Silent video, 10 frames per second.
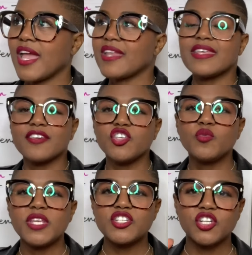anything
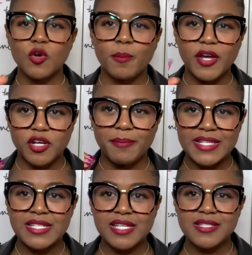you need to know about your
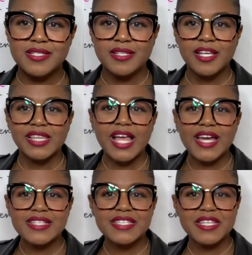business
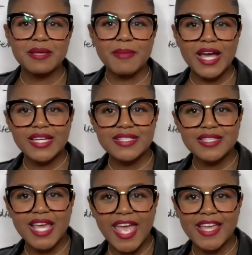lies in the minds
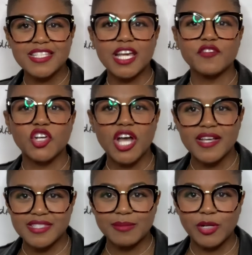and the hands of your
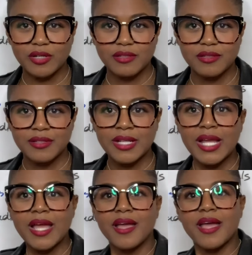customer.
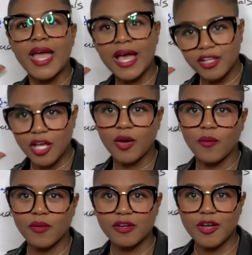
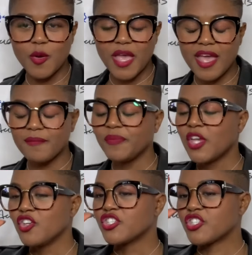Hello, okay?
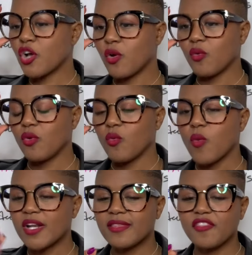So
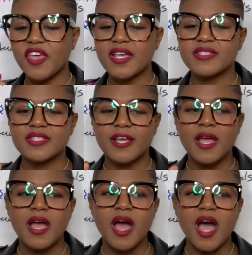one of the things
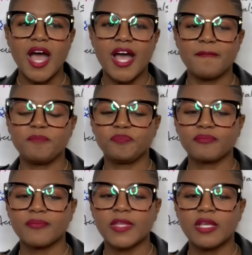I
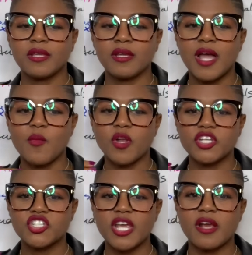want
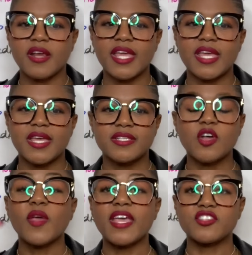to share is,
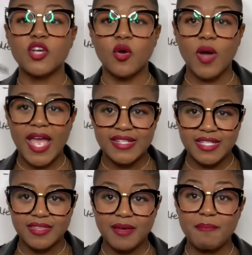okay, so I
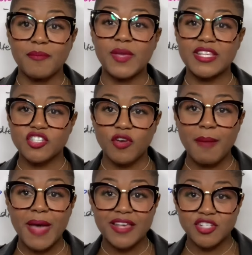did the
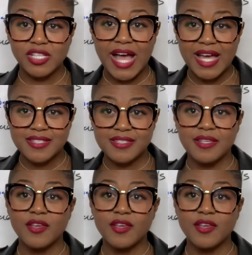Instagram masterclass.